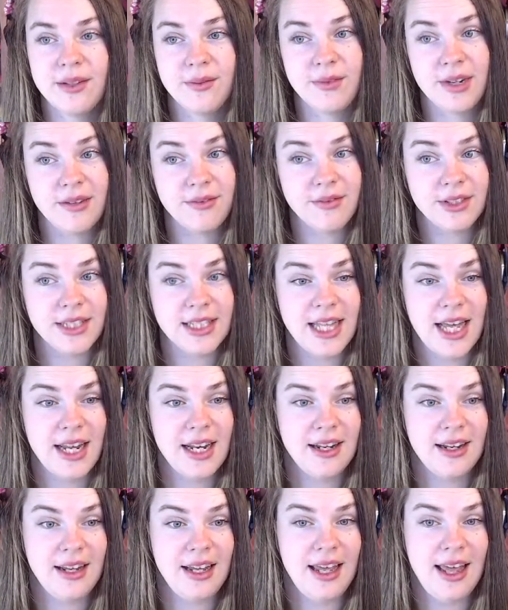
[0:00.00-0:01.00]
reference that
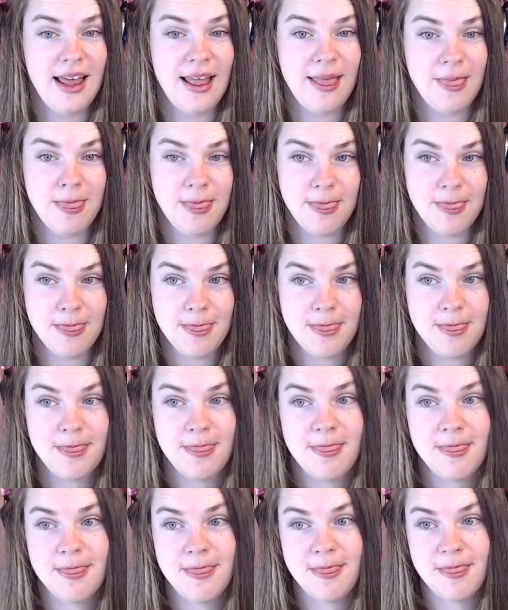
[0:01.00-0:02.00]
in
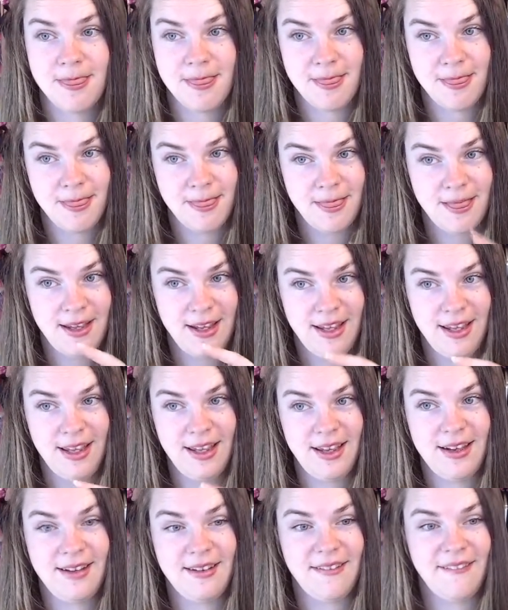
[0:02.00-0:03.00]

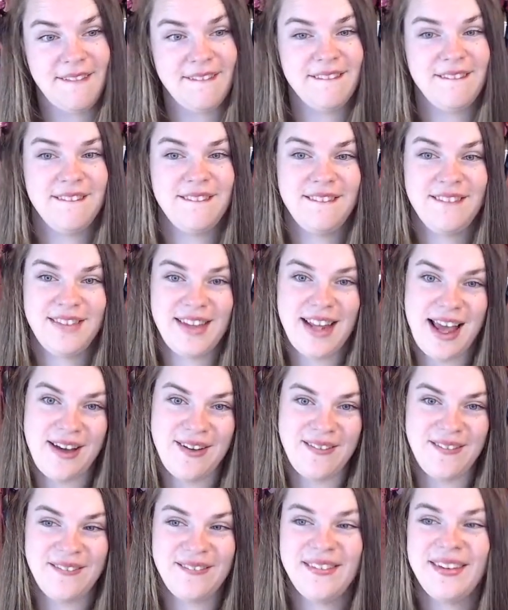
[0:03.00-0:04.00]
here now.
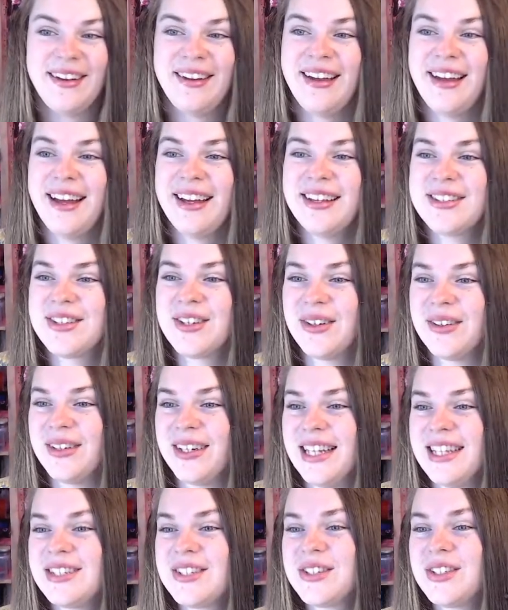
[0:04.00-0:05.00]
So
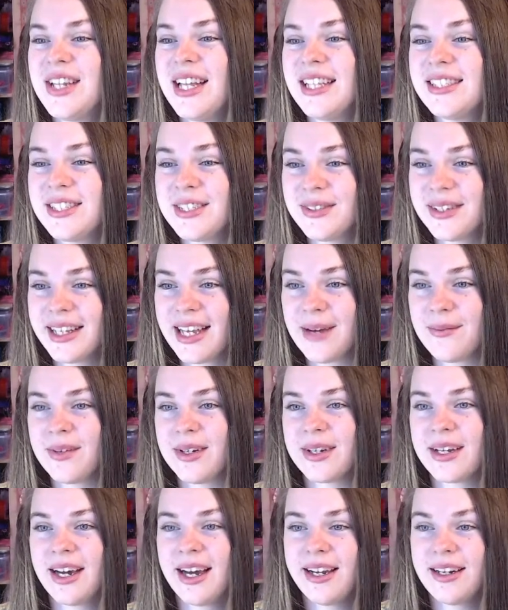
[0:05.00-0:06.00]
let's do it again.
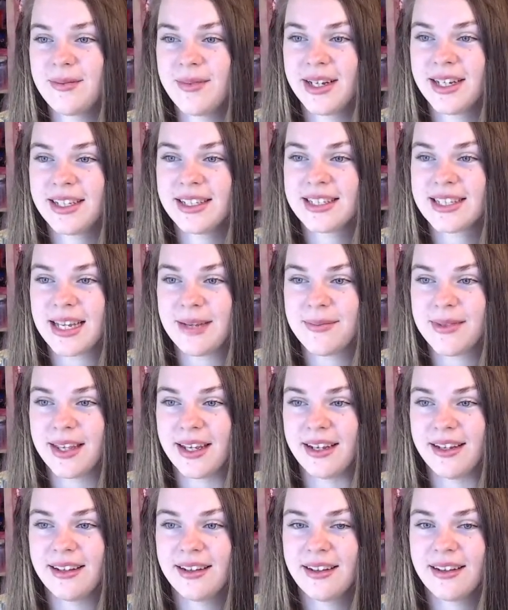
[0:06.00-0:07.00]
We're kind of making the same
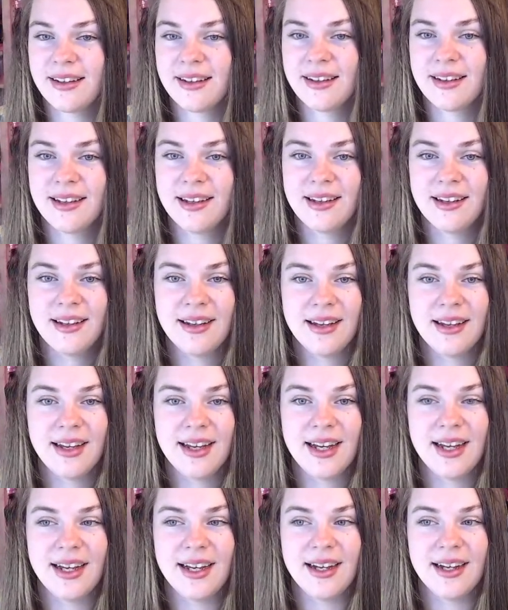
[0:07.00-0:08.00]
thing.
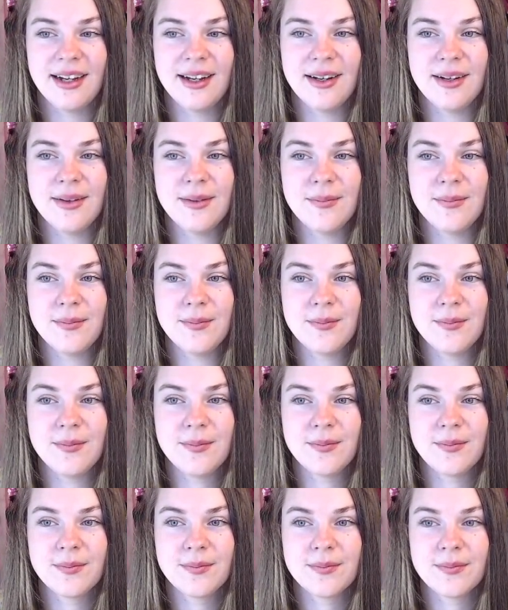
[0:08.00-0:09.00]

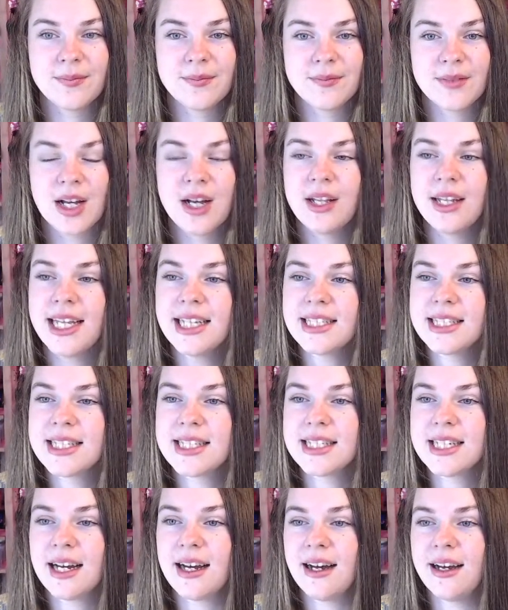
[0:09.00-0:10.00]
Let's
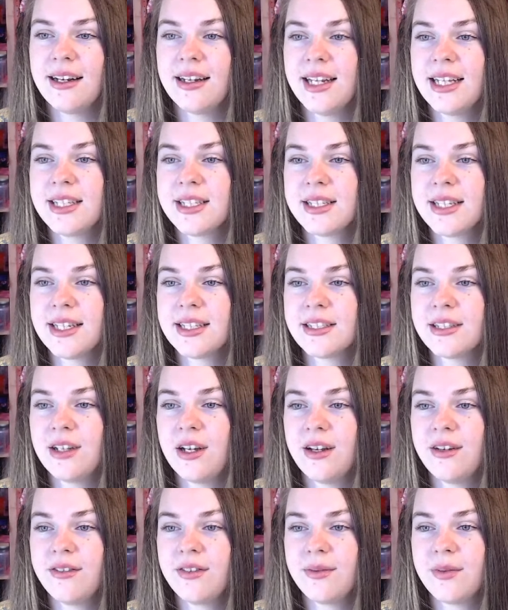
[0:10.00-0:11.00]
start. Let's
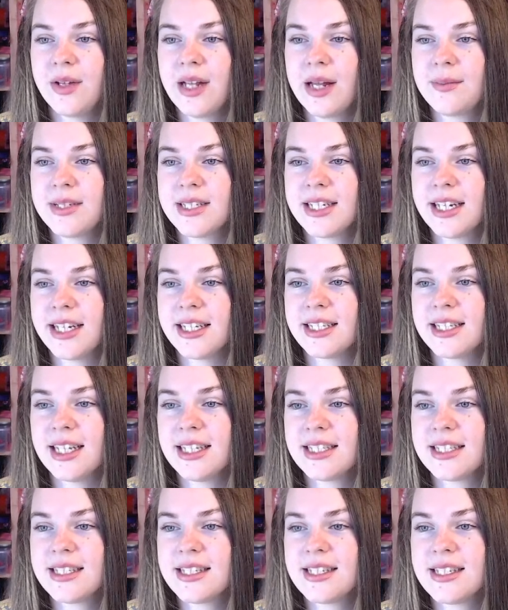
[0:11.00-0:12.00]
learn from all our mistakes.
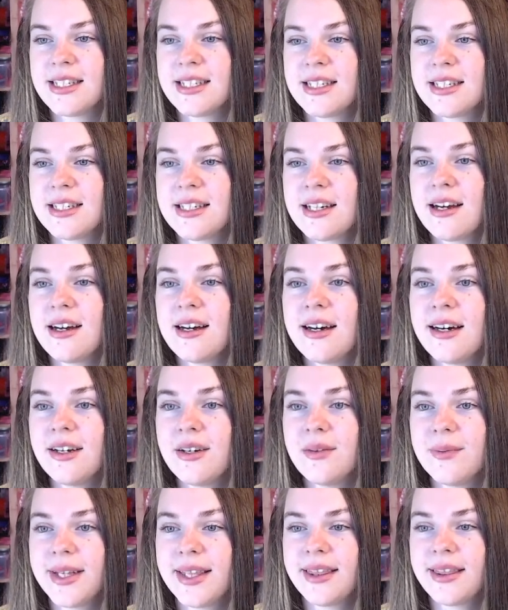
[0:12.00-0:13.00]
Let's
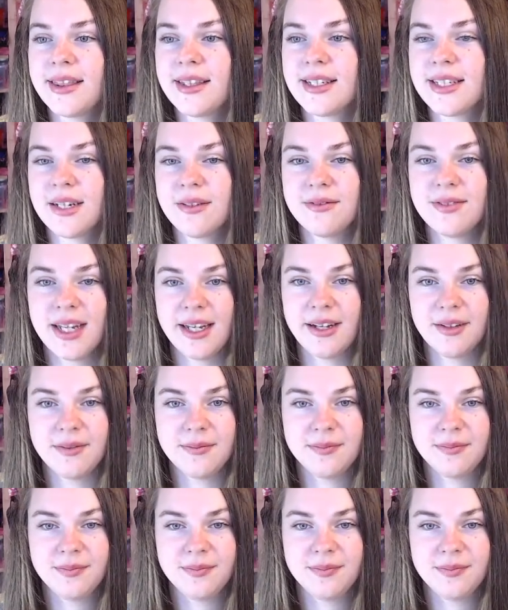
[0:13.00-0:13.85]
start with the dovetail,